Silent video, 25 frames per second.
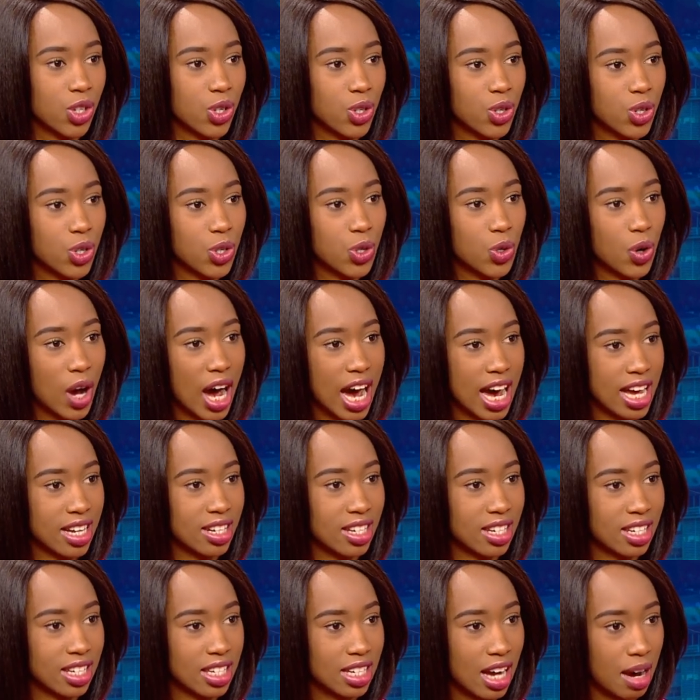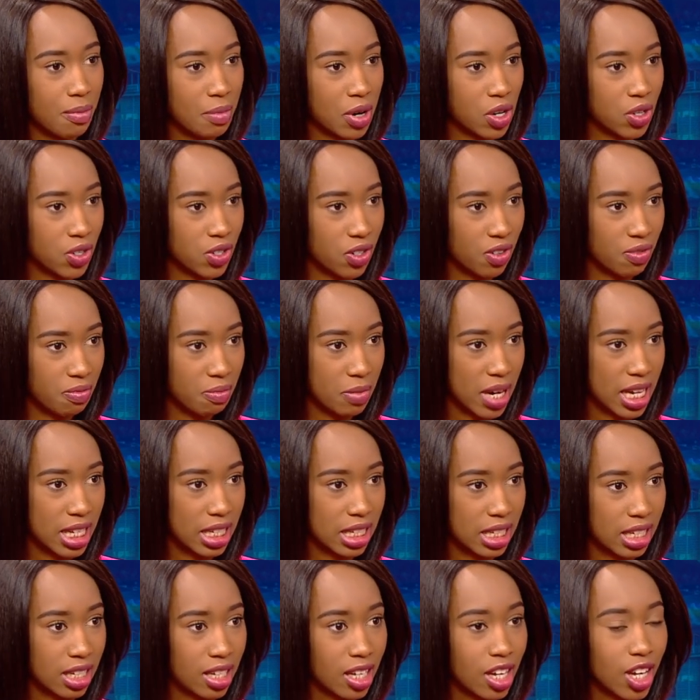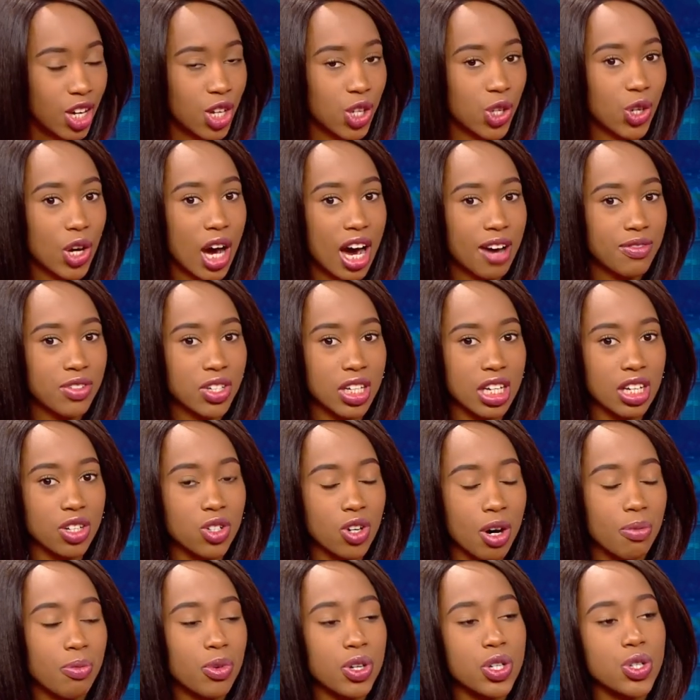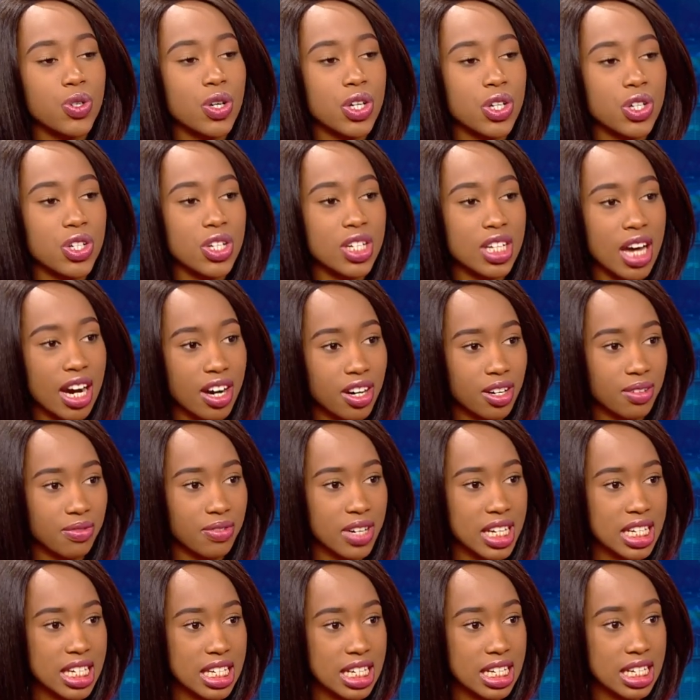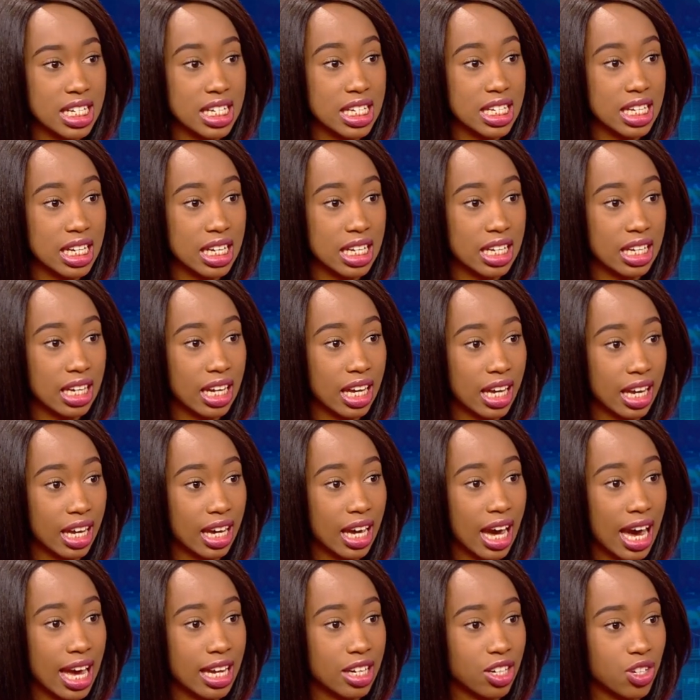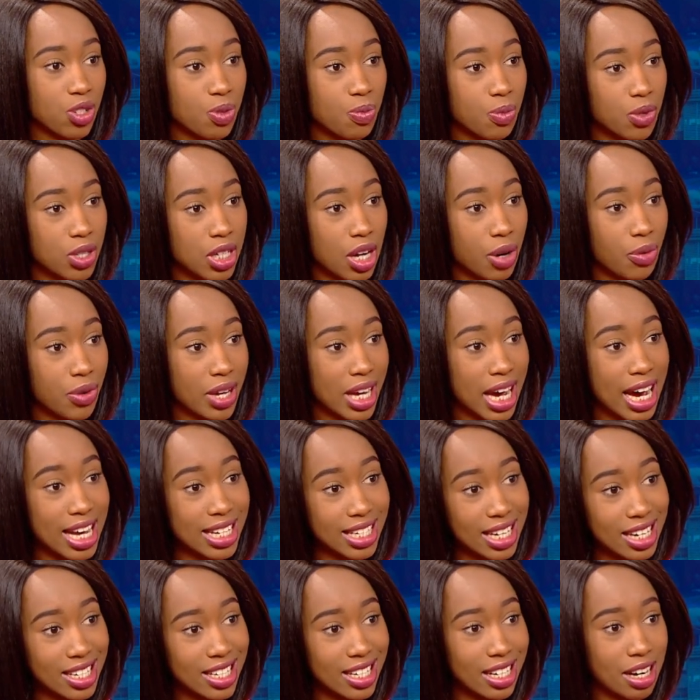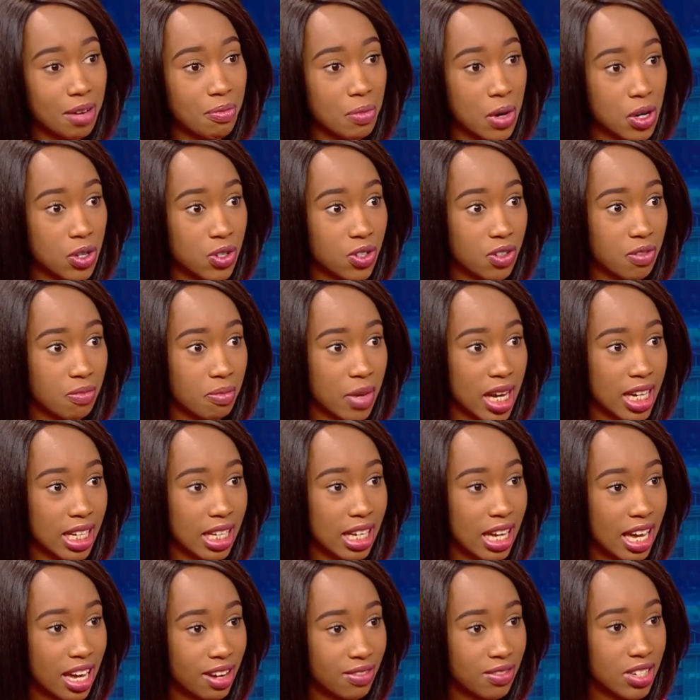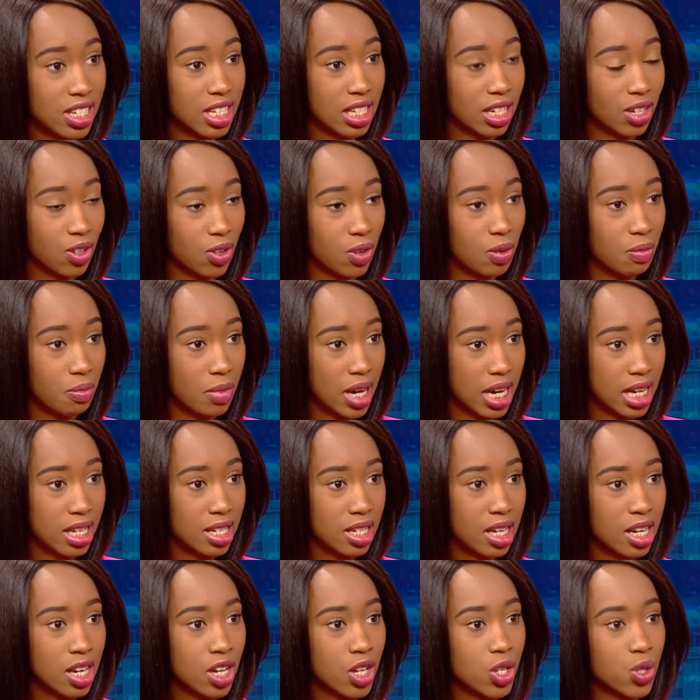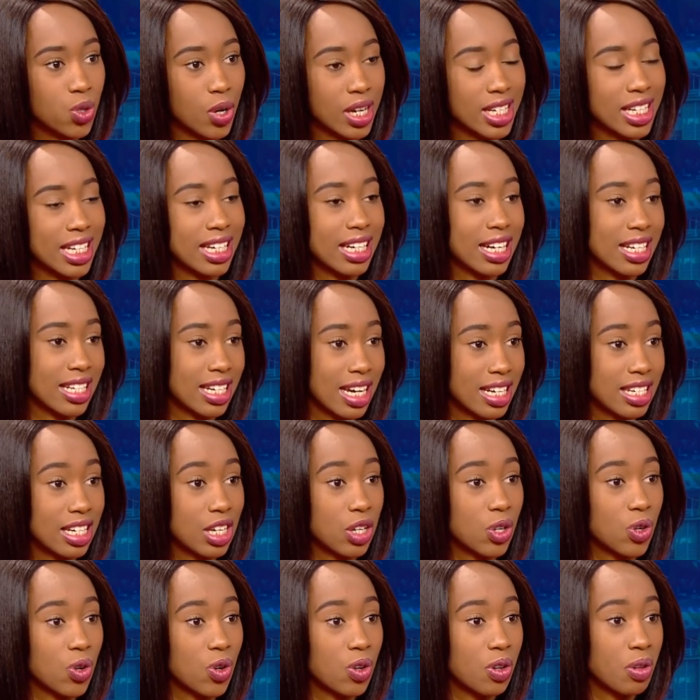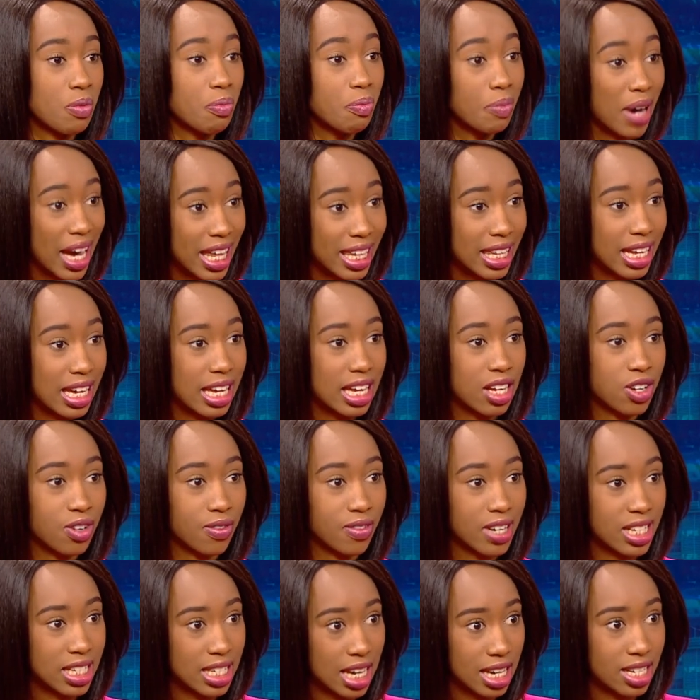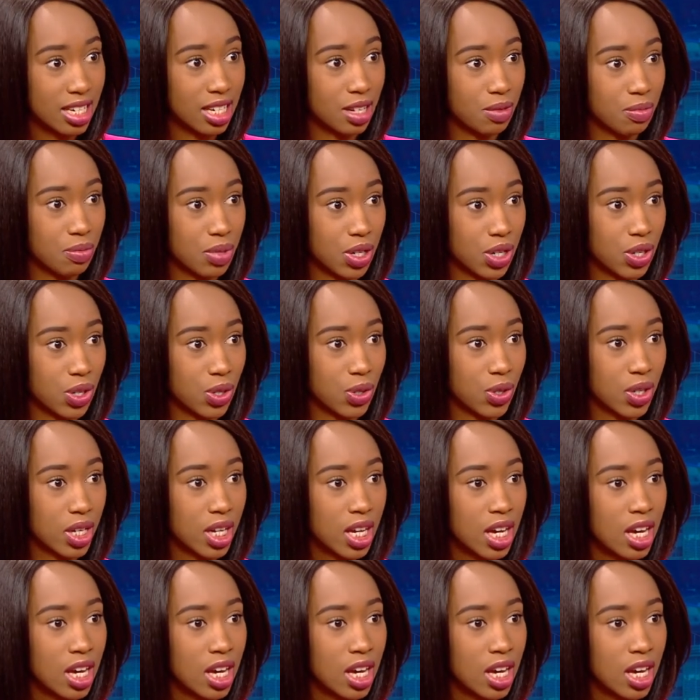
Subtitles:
You know you earn this amount of money. You have to get to a point where you're sacrificing and saying, hey, I need to put away a certain amount of money every single month to attain a certain goal by the end of a certain period.